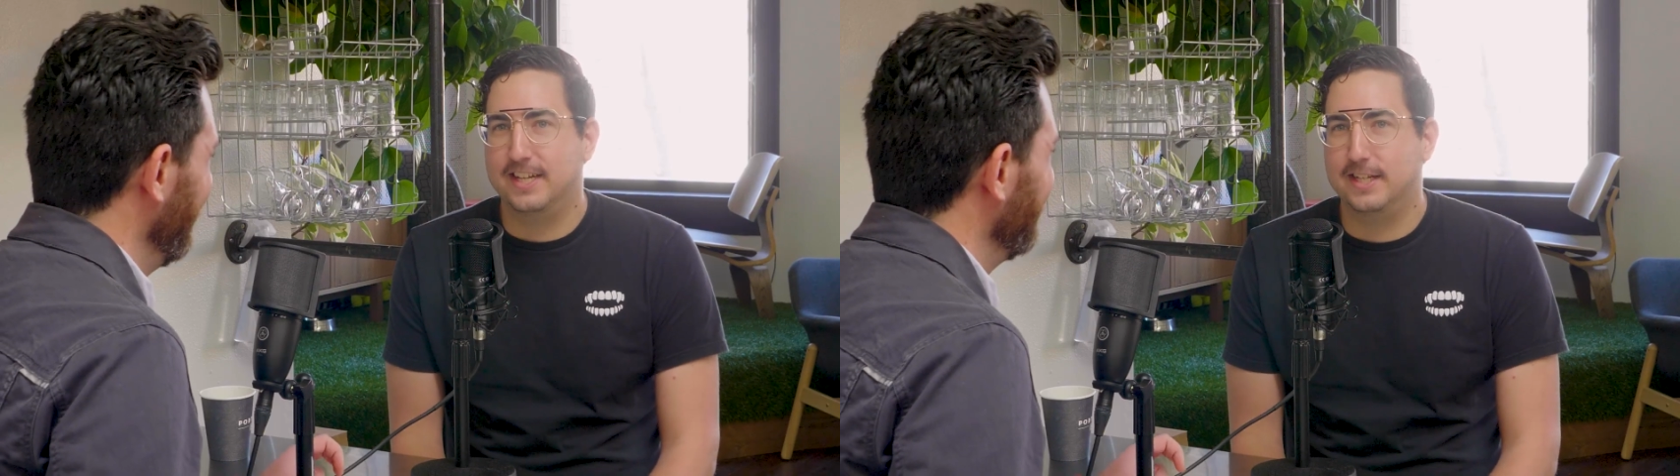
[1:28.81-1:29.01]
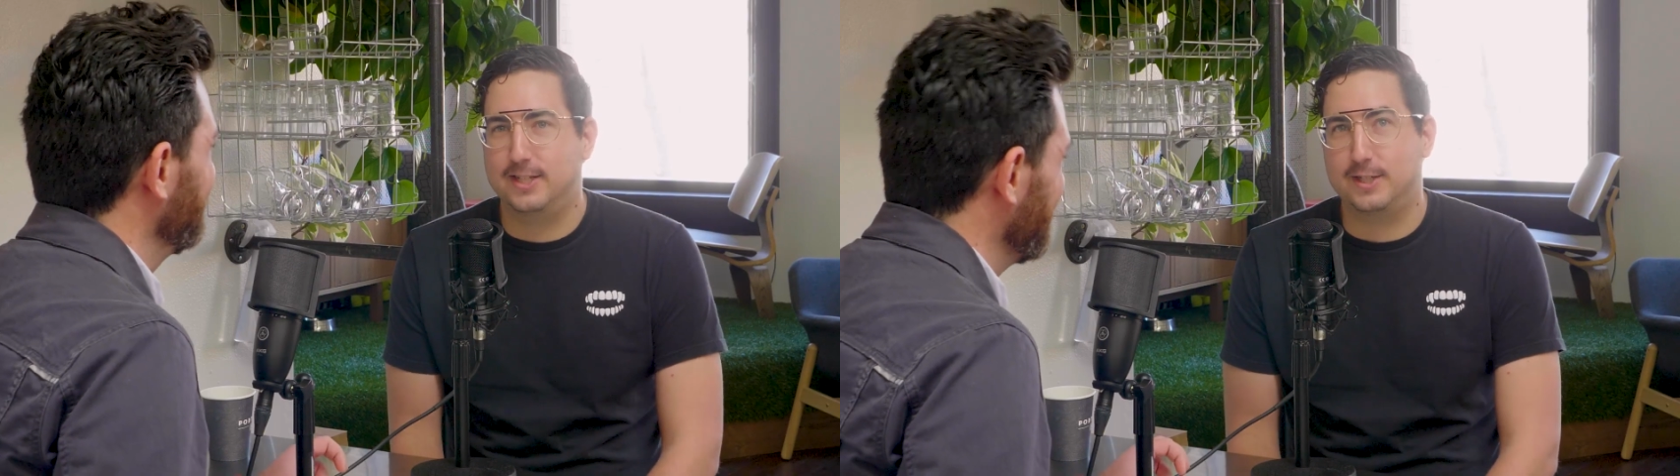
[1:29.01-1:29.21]

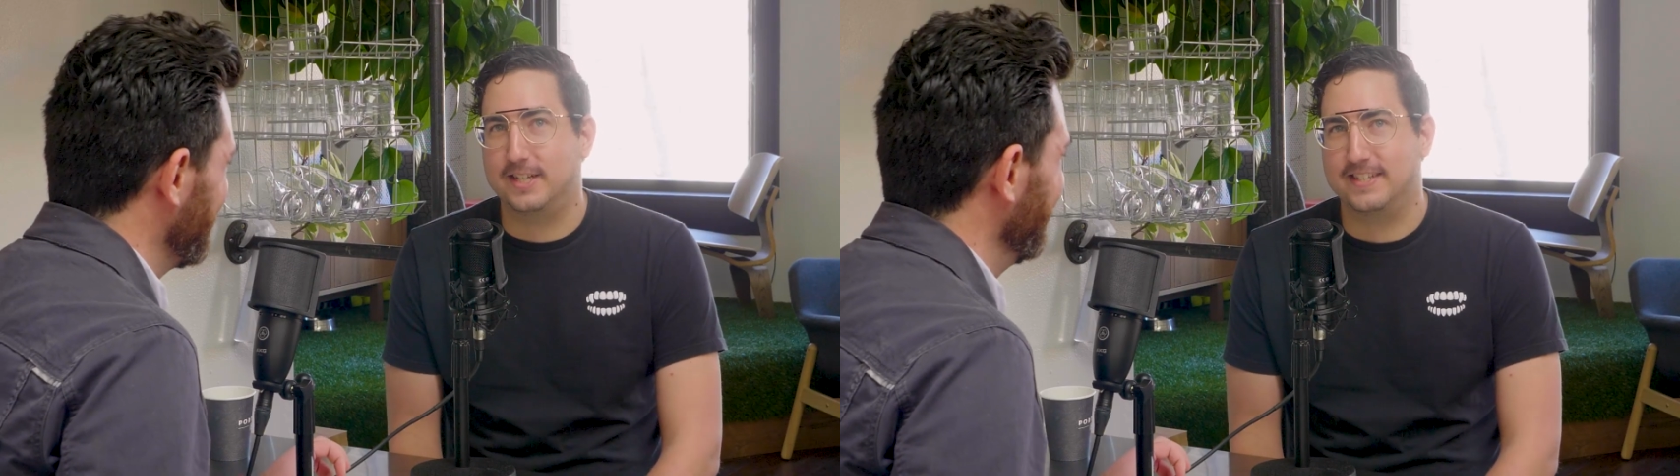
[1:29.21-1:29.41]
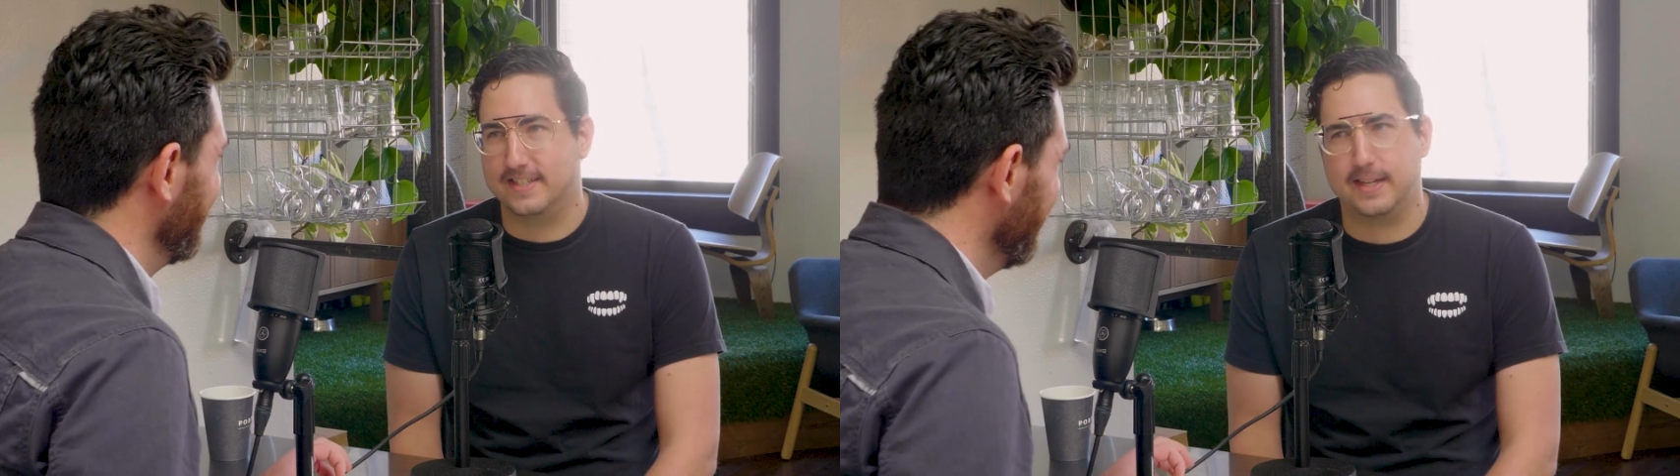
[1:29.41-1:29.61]
Just
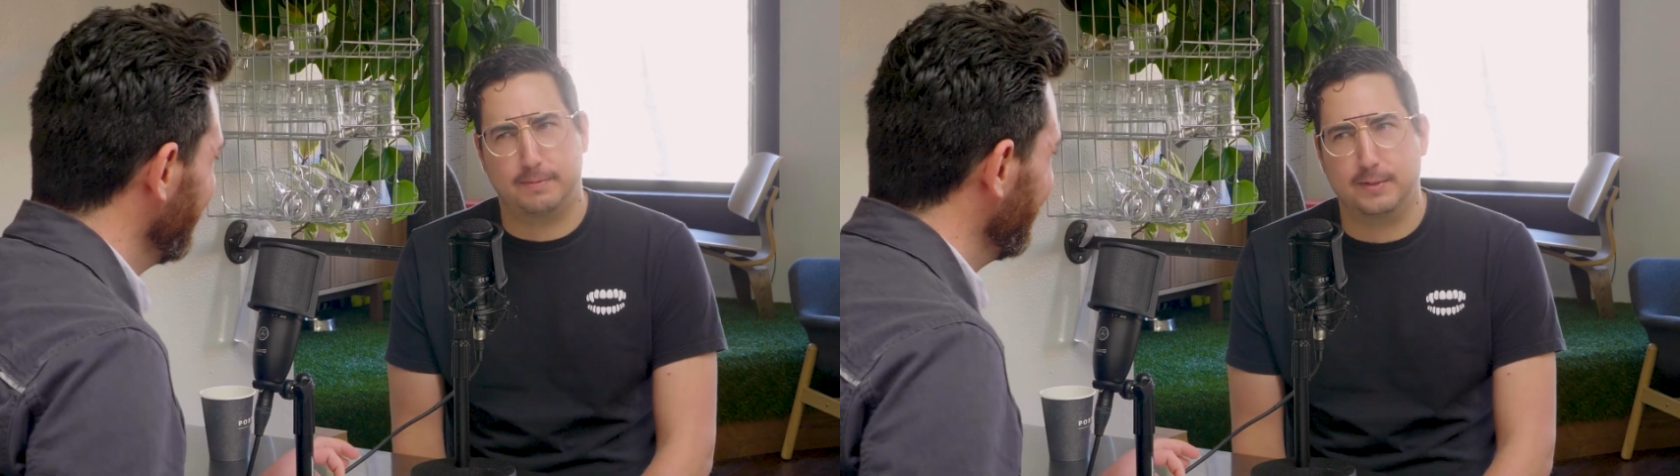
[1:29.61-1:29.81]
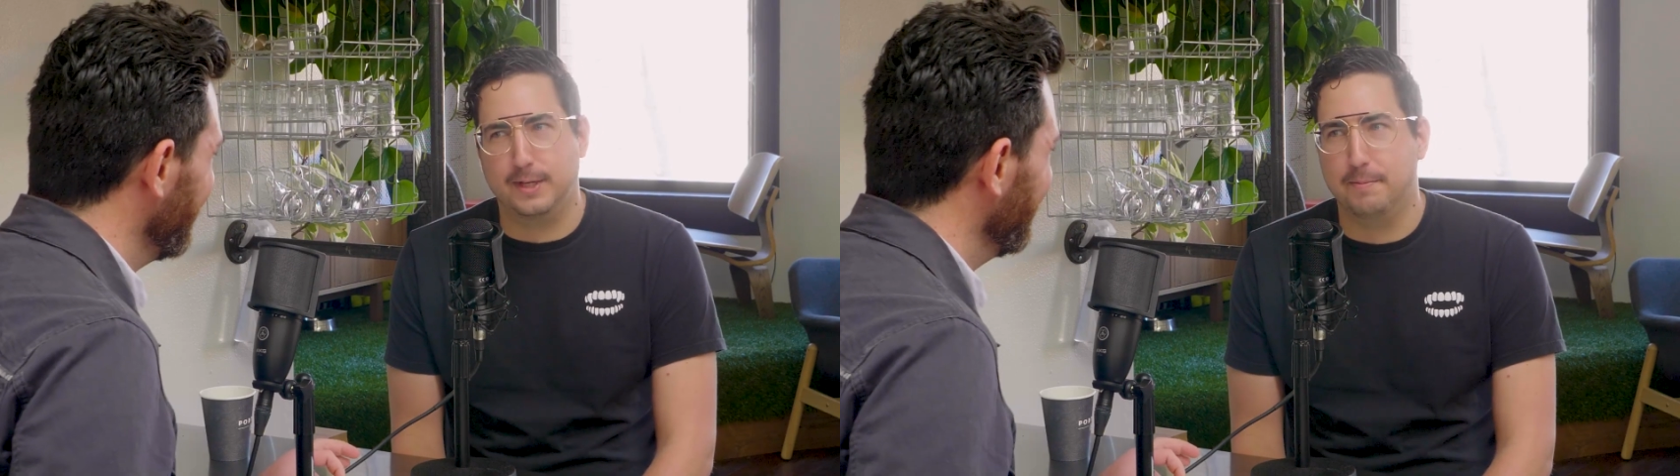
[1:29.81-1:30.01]
because it's
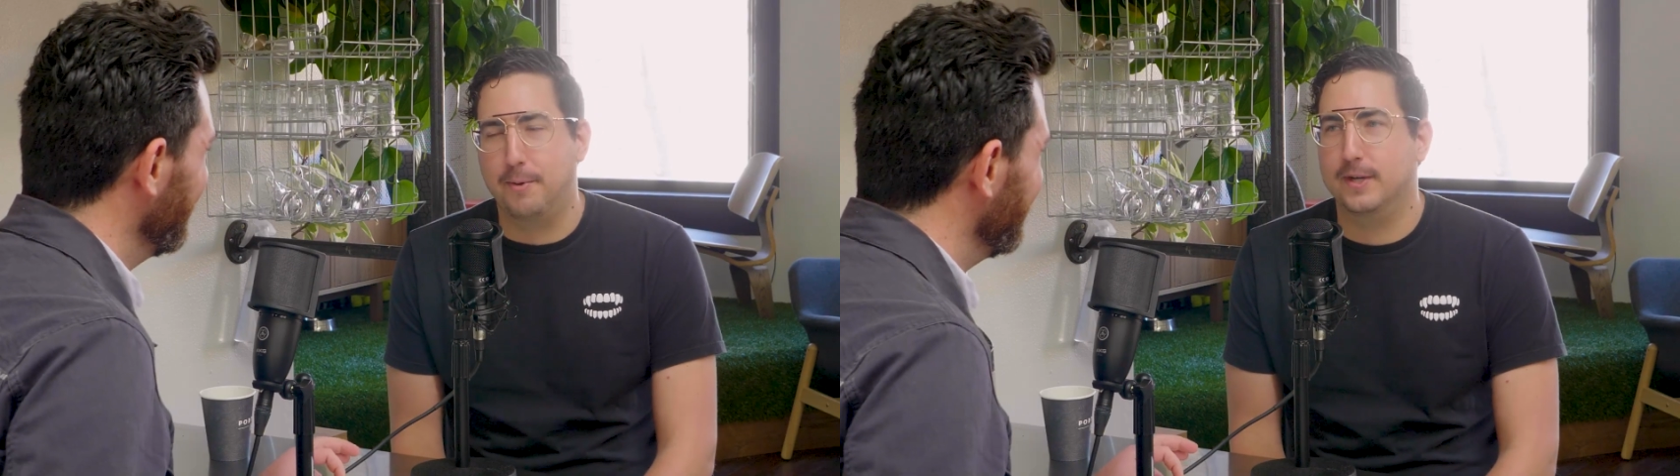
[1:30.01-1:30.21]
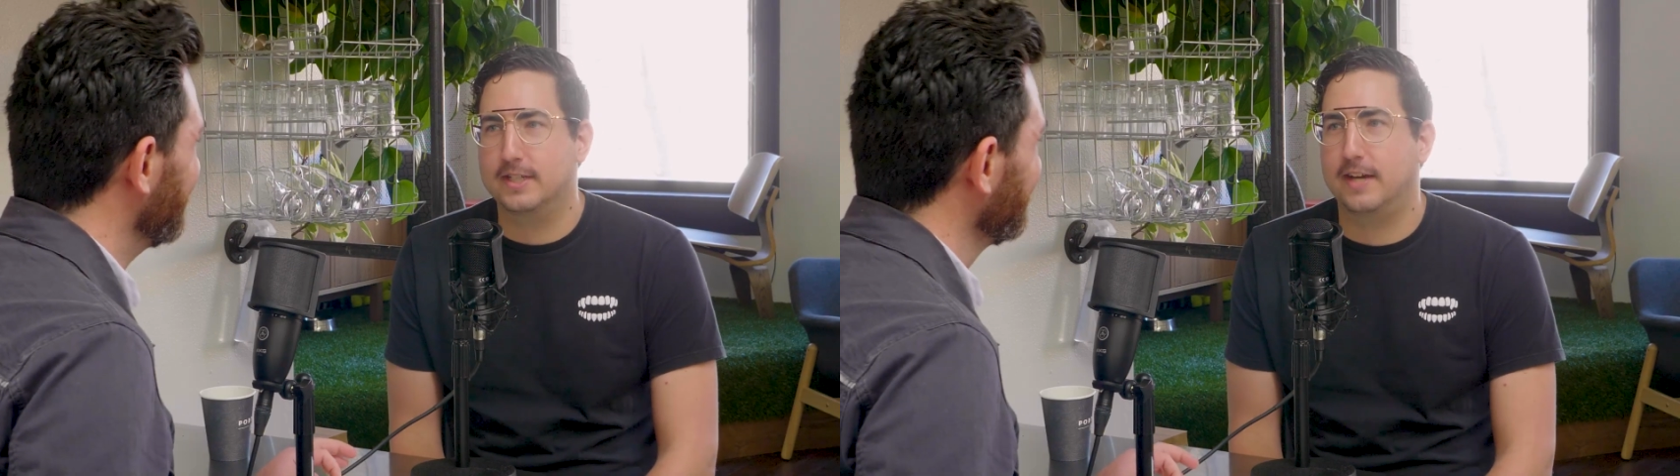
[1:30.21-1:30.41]
like really important